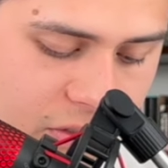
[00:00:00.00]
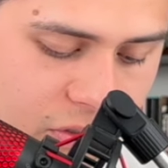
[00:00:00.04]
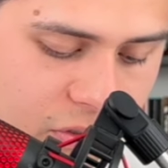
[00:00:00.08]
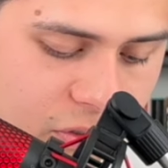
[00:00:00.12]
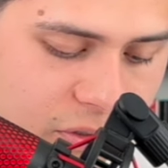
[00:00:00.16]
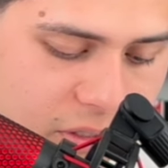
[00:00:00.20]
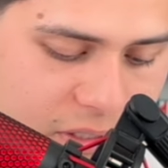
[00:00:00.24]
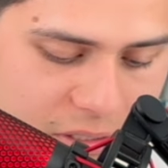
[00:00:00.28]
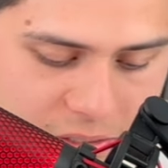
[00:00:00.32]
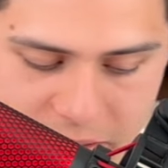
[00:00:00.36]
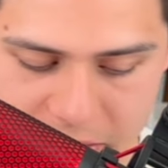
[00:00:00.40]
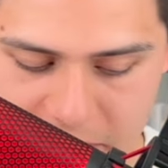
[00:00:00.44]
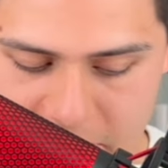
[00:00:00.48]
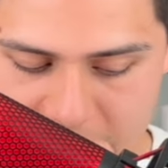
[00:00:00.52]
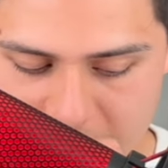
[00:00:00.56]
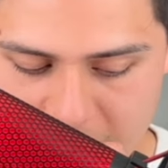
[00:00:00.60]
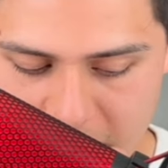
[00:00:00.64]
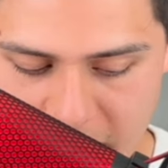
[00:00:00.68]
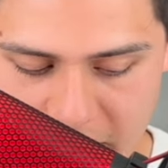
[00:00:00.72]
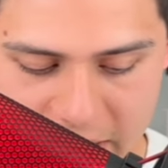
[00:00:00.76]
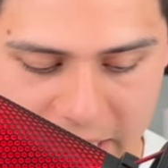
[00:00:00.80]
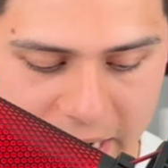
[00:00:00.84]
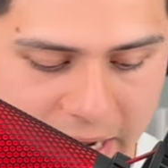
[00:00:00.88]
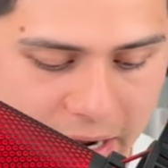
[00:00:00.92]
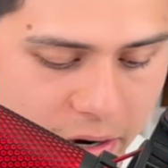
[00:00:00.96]
this
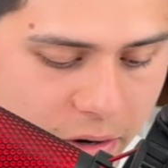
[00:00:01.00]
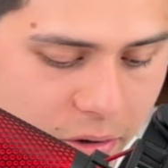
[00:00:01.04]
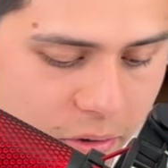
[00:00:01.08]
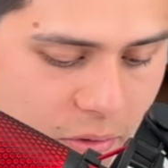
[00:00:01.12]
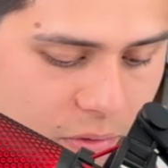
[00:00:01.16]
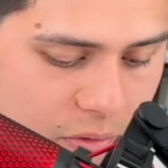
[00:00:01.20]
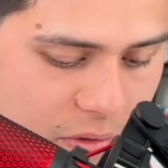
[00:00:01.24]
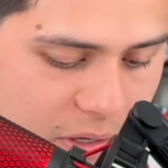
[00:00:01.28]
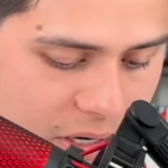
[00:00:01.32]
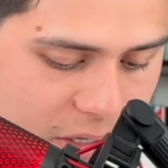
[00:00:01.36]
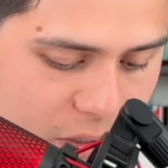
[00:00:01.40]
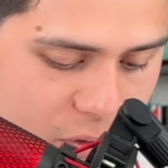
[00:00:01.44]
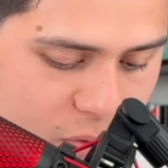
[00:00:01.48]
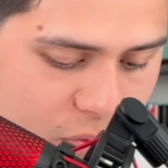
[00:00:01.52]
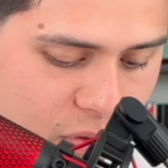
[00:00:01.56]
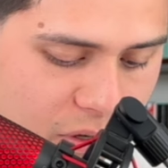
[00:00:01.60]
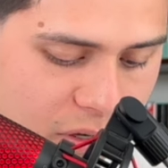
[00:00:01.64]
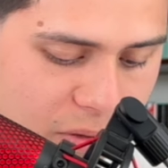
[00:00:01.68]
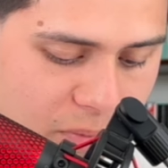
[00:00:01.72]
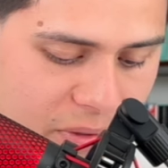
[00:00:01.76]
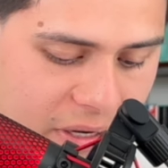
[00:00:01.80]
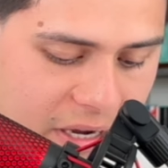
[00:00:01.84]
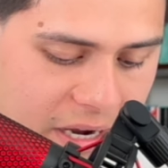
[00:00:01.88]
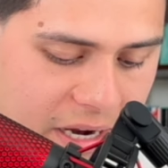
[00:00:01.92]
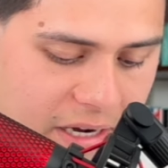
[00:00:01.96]
now. In
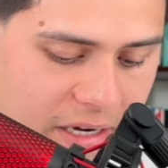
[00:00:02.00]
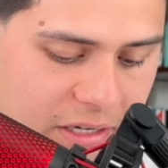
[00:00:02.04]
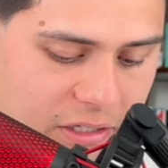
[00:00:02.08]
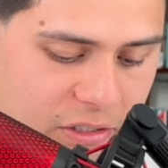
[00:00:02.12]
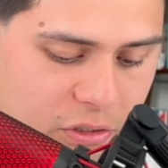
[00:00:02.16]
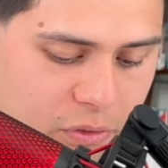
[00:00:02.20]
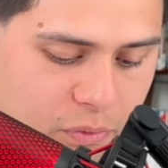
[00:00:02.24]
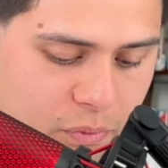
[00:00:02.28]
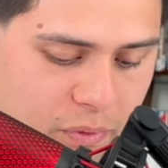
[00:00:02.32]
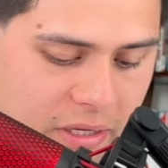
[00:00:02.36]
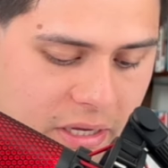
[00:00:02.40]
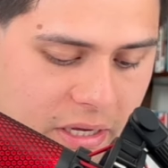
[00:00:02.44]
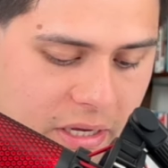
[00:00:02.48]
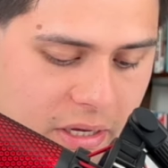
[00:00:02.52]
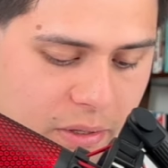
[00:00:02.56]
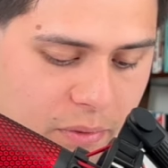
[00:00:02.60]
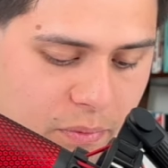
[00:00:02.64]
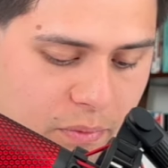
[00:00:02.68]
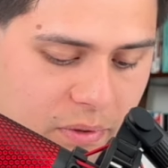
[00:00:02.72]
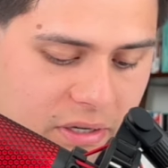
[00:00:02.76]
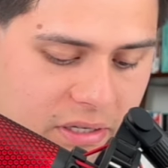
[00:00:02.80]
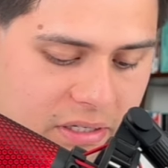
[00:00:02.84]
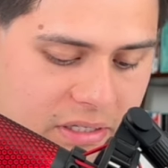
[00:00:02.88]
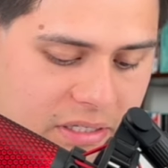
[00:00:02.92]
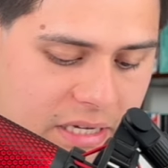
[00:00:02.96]
quantum mechanics, we
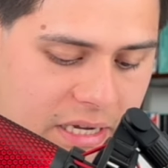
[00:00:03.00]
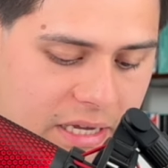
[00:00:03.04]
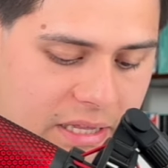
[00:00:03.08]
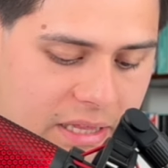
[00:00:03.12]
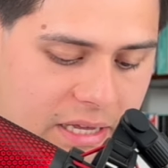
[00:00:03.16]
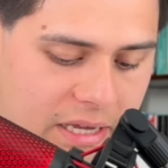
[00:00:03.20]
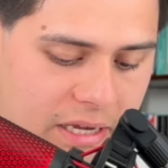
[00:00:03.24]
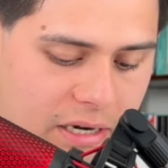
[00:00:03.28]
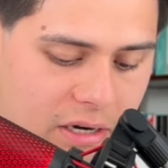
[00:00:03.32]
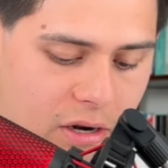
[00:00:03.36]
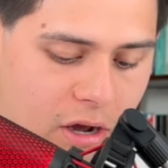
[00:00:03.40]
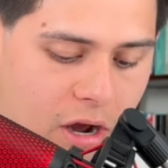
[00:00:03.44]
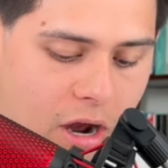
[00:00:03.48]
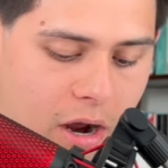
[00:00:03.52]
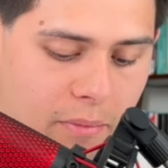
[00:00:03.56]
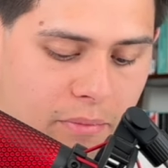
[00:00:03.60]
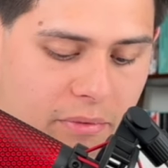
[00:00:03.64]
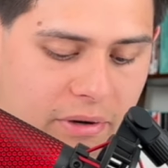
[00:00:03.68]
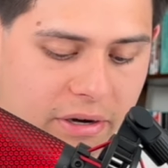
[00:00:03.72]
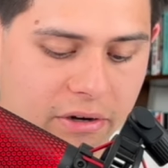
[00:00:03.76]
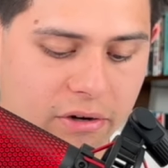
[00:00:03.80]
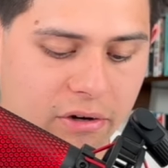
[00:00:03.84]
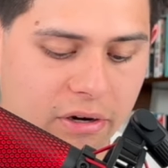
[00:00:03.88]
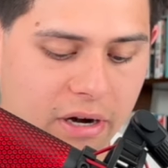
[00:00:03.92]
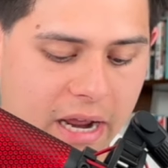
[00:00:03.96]
want to say that an
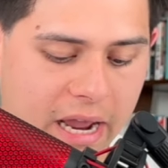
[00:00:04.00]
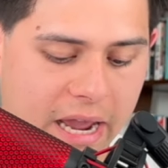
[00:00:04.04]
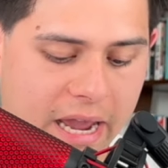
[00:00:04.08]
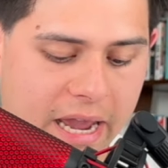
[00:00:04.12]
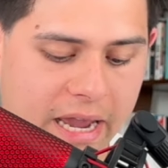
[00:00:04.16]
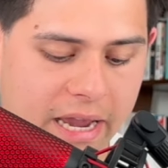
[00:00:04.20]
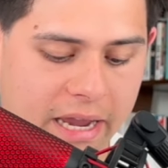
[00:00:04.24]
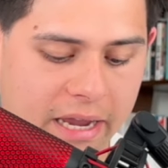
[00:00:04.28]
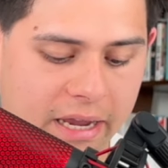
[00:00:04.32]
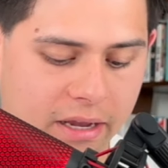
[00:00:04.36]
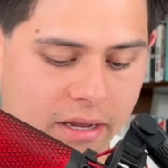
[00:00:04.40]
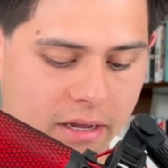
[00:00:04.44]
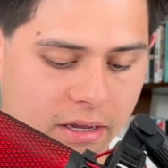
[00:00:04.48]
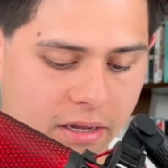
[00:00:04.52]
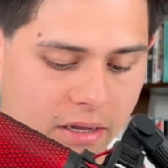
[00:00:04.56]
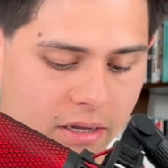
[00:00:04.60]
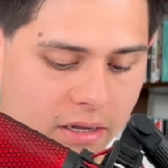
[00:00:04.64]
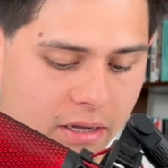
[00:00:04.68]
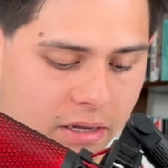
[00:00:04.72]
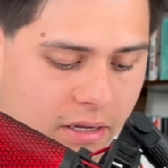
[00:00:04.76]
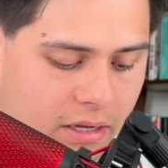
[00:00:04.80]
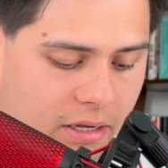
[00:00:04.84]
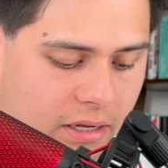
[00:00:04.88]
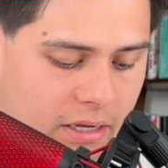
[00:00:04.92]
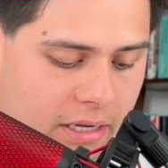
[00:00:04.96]
operator A
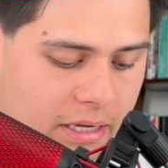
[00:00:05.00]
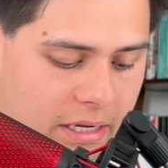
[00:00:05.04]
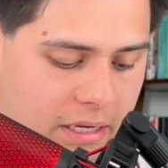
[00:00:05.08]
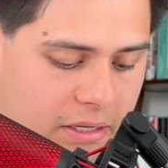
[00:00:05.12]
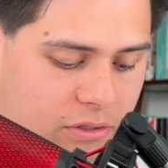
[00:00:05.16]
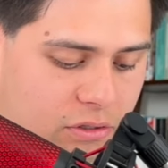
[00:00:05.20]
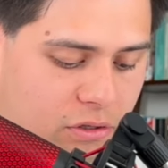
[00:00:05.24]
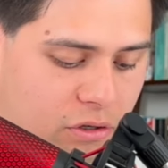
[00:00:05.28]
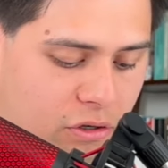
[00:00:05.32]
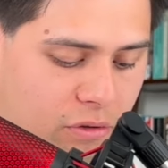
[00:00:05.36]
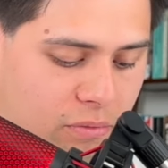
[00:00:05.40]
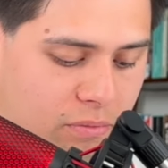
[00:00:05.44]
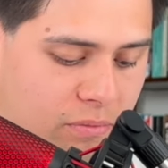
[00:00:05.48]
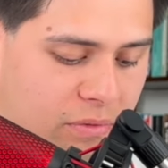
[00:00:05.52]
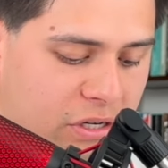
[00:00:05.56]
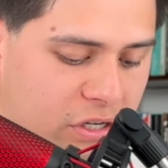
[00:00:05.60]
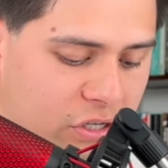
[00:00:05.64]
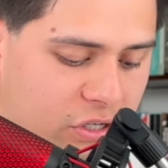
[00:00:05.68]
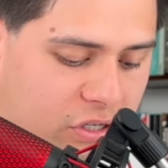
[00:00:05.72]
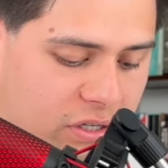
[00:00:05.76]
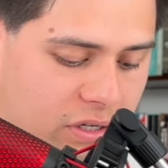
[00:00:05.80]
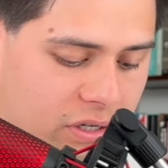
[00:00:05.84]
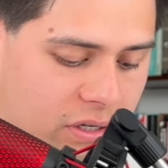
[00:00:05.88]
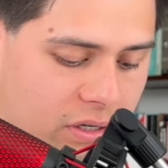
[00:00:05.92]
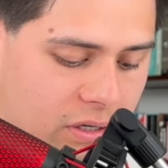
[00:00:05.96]
is
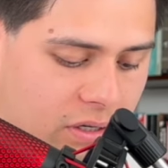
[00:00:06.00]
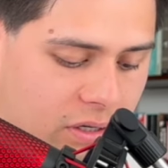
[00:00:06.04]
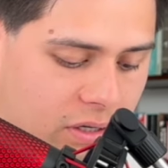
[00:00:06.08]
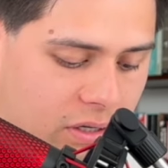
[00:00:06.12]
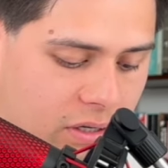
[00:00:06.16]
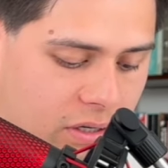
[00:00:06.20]
Hermitian,